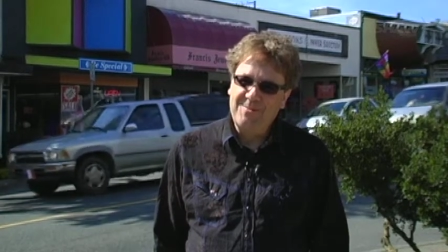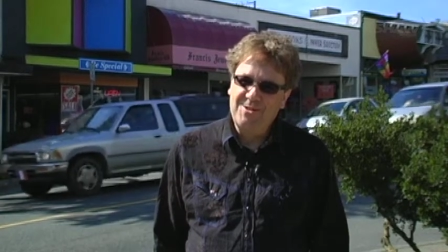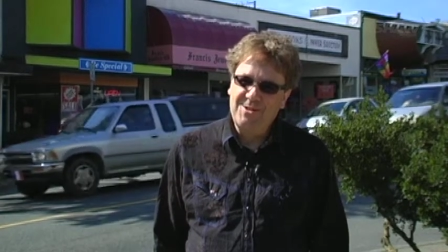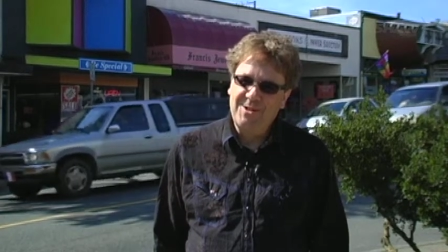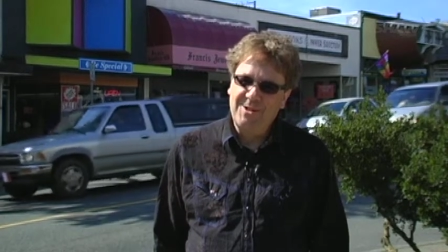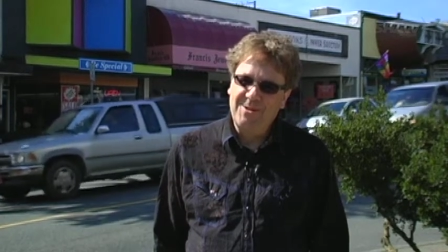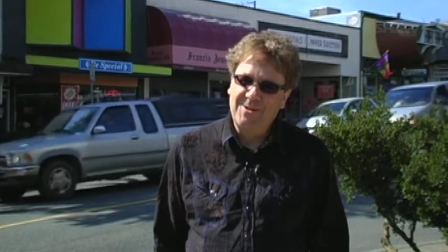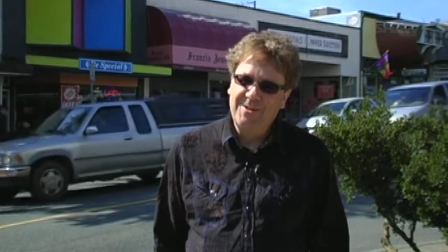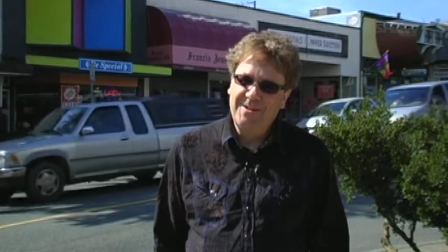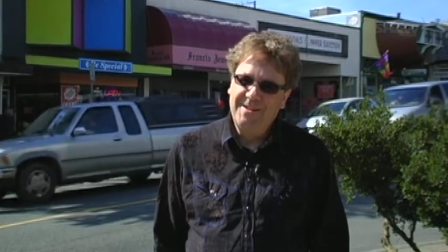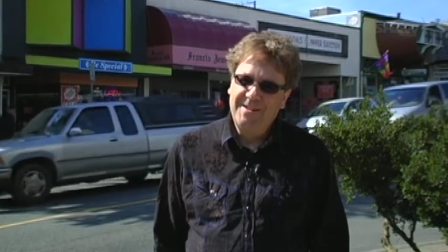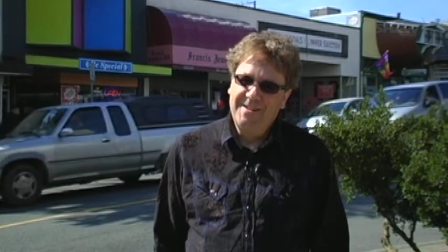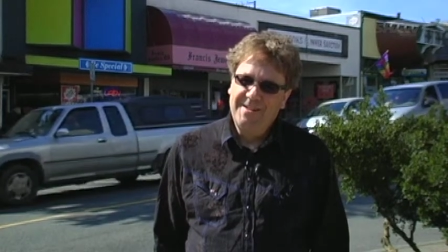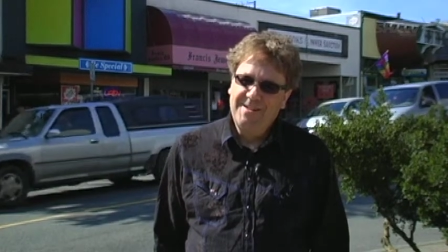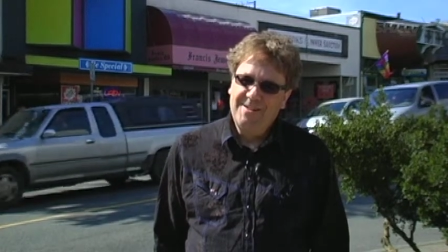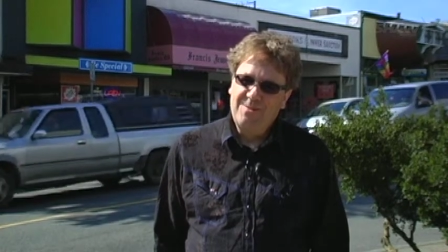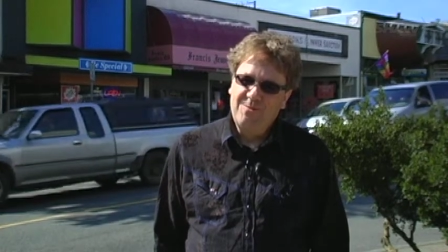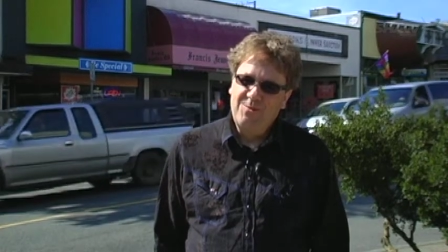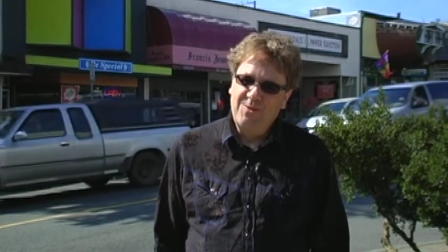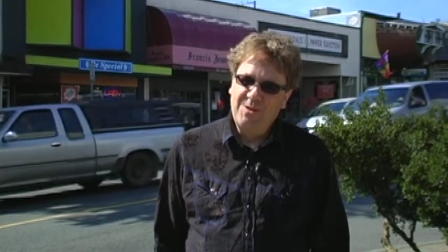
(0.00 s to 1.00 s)
So
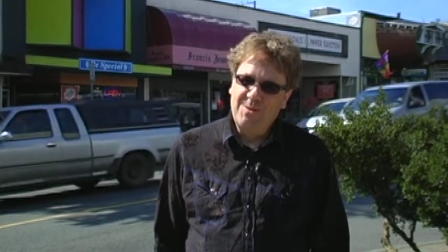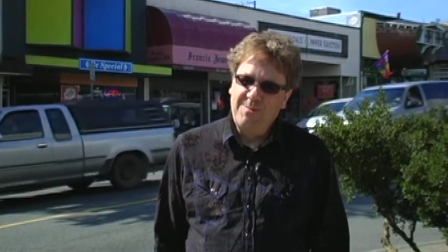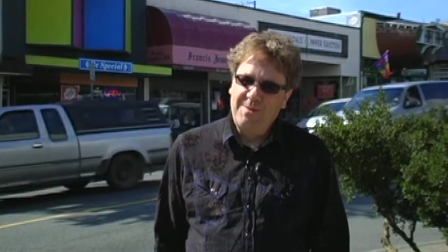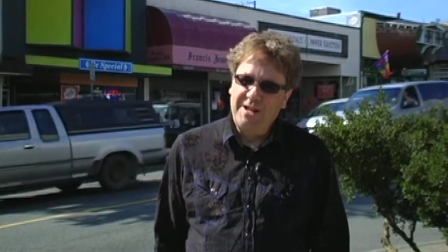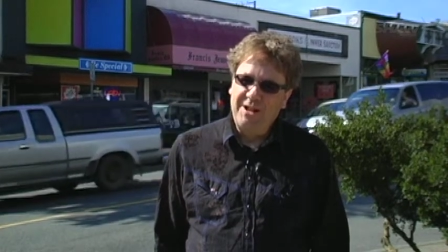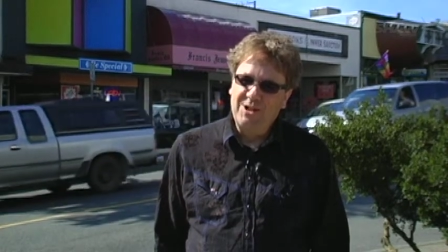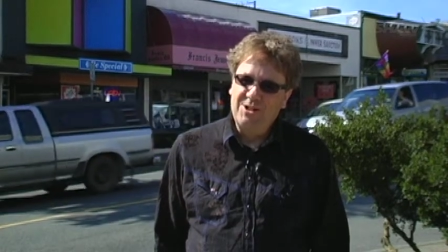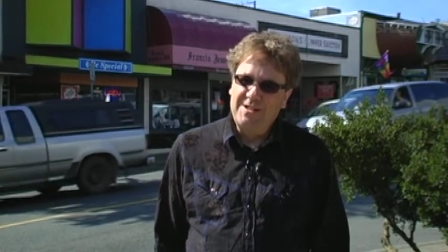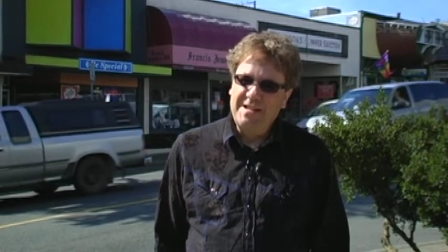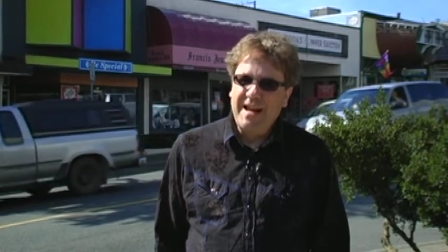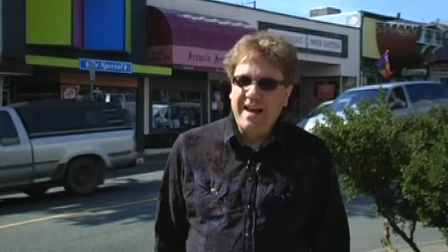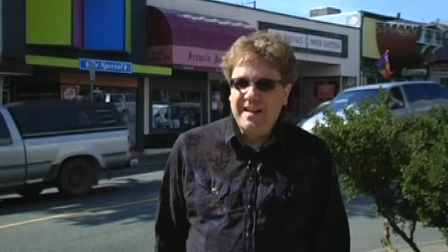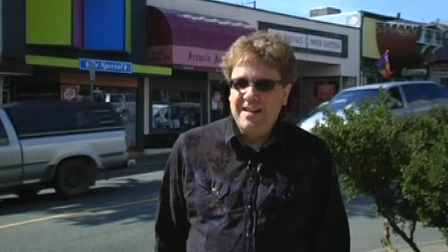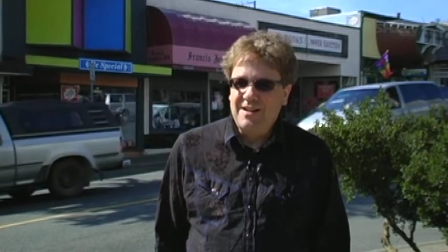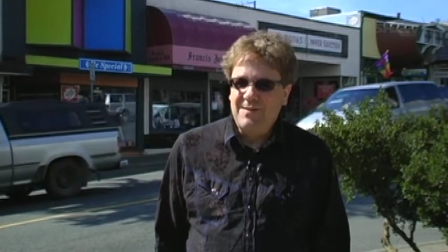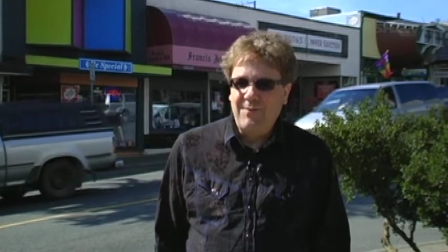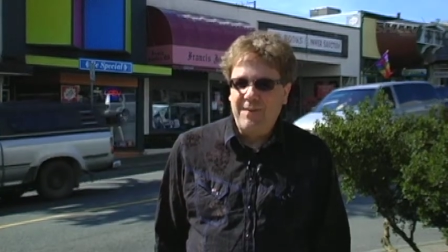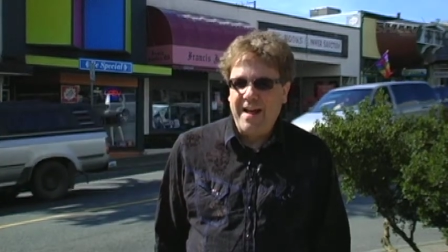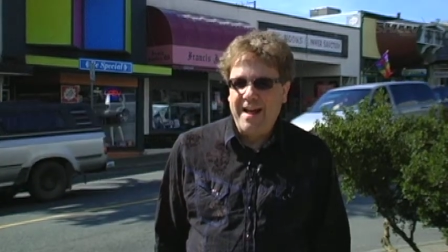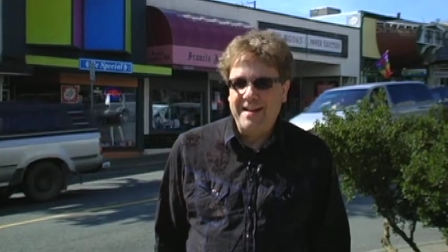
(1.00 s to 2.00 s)
for the Be Good
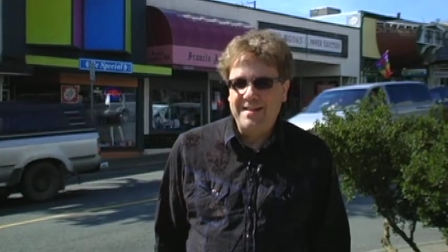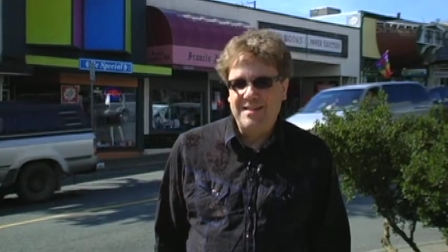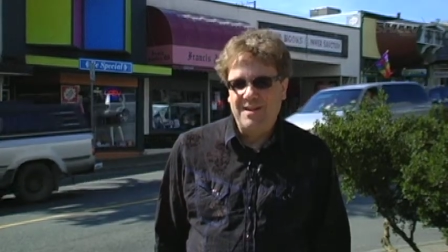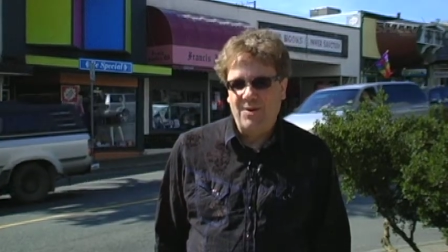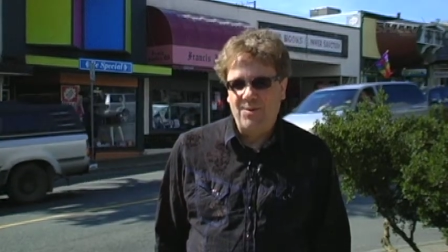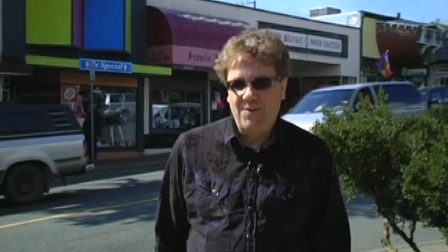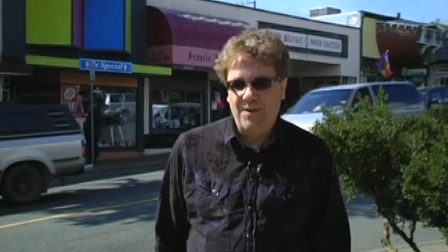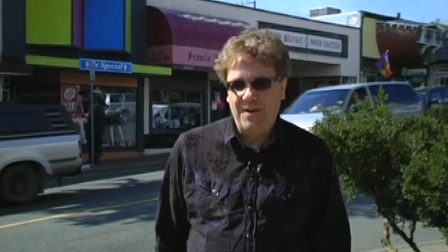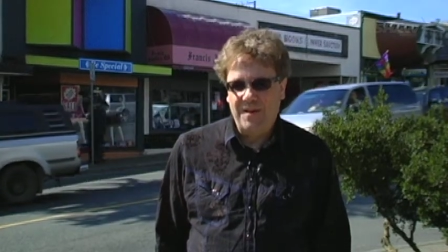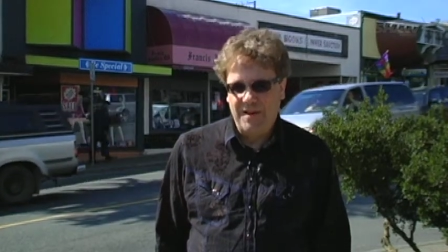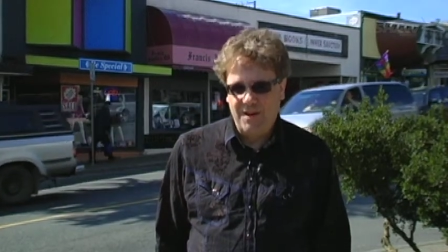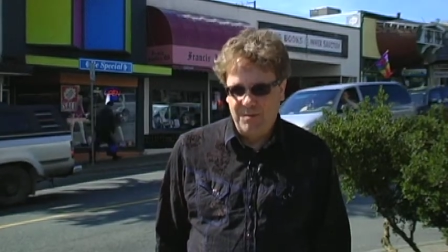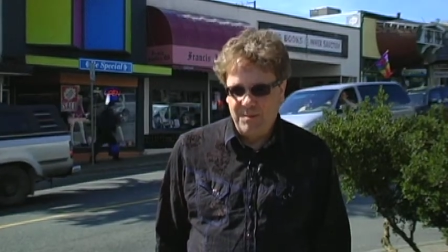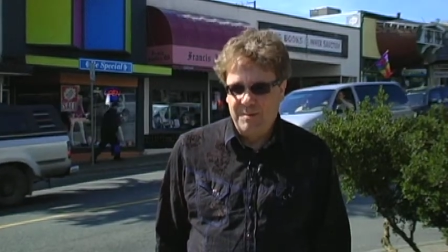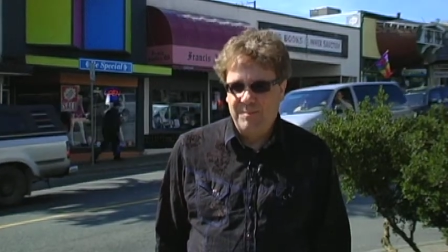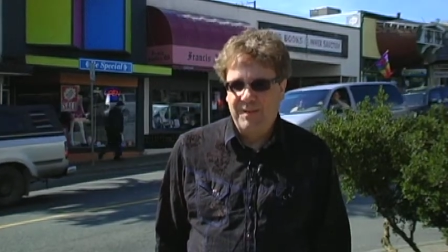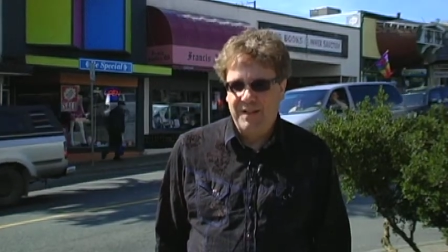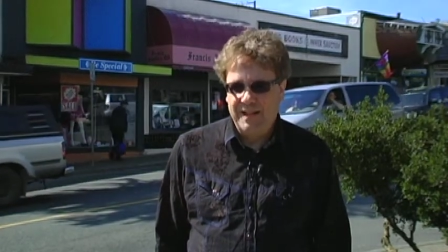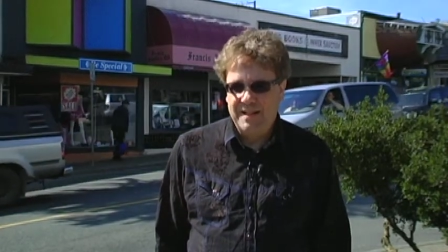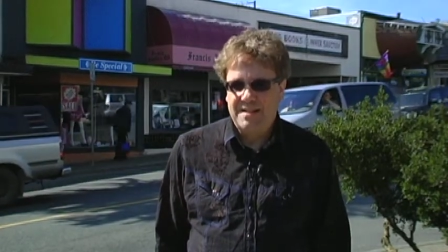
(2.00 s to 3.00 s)
Tanya fans out there, they'll be
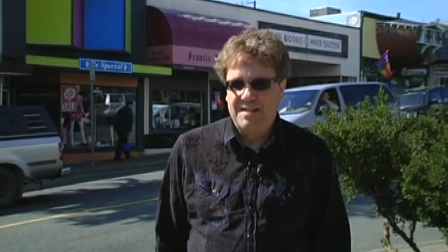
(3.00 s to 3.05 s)
playing